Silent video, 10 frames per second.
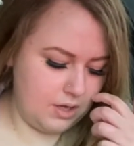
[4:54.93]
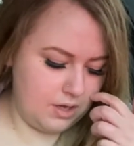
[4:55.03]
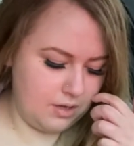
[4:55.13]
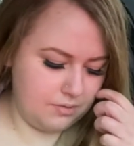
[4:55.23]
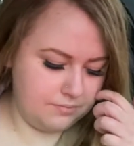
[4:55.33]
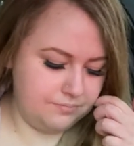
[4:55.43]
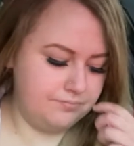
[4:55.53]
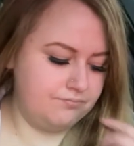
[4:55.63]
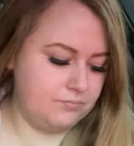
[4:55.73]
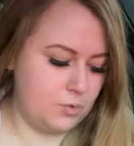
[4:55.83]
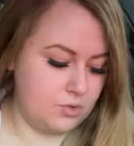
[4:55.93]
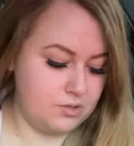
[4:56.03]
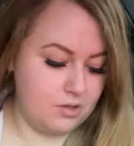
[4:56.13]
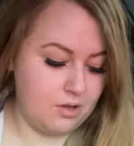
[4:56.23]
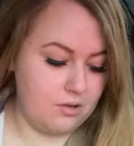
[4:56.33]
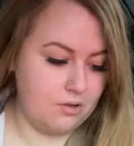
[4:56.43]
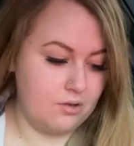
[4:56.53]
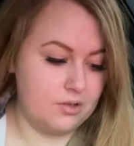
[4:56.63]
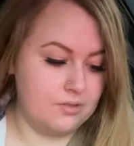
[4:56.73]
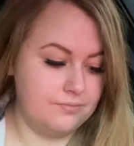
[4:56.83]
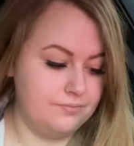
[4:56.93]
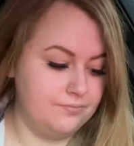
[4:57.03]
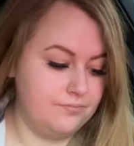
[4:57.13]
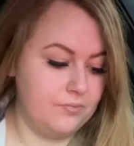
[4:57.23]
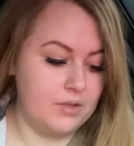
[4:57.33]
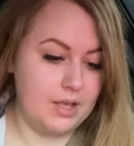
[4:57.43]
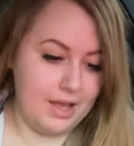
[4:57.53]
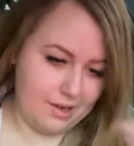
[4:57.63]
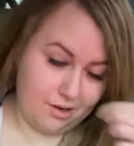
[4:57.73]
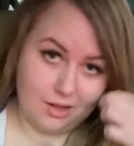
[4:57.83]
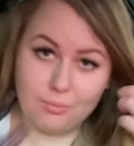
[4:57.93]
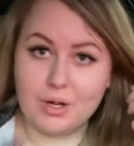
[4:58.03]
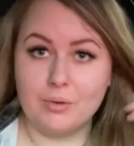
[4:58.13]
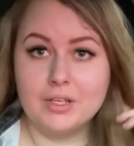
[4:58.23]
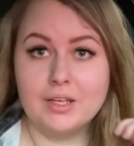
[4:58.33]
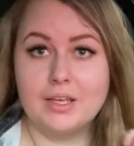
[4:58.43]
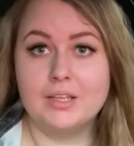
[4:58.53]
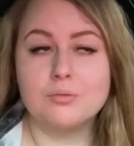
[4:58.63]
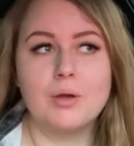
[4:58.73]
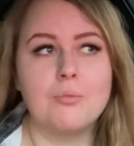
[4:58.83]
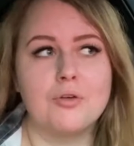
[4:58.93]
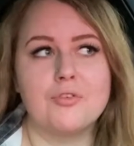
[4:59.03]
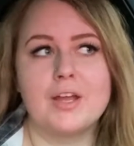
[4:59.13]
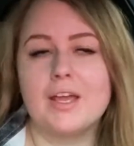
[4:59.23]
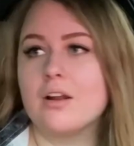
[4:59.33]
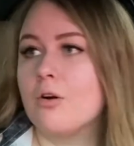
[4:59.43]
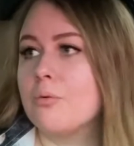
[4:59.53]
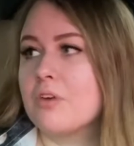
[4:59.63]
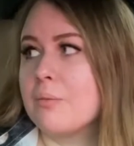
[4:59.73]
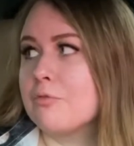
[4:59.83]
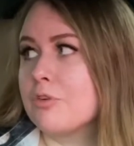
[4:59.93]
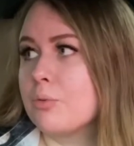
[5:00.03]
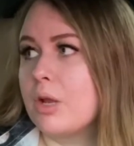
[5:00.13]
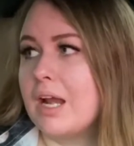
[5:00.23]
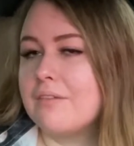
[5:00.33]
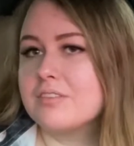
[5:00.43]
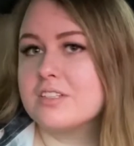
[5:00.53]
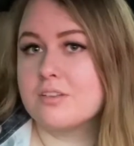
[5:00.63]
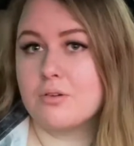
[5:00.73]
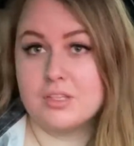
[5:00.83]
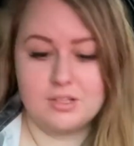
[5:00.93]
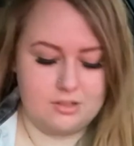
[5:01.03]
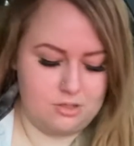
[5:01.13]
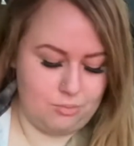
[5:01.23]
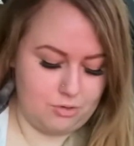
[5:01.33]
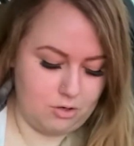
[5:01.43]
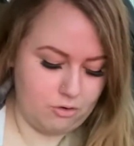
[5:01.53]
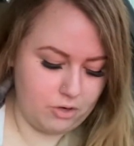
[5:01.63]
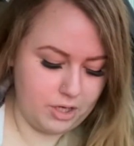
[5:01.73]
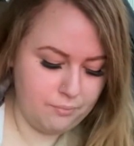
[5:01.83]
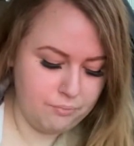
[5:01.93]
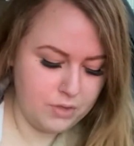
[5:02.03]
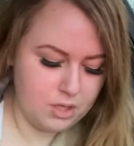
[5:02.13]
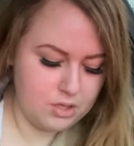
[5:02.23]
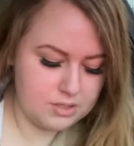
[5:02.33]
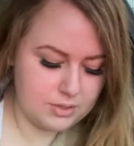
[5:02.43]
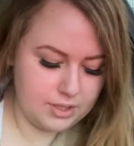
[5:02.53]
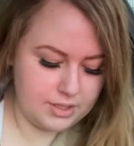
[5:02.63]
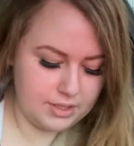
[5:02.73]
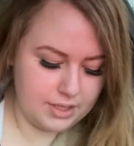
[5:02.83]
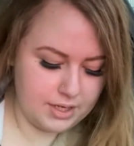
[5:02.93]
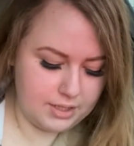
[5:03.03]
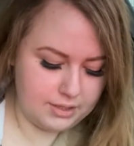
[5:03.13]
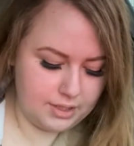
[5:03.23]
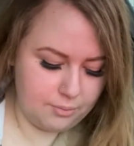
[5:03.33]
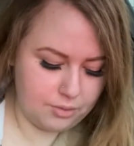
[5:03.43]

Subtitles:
Yeah, it was not good at all, but I'm gonna eat. My boyfriend ate at home right before we left, so he's not super hungry, so he didn't get anything.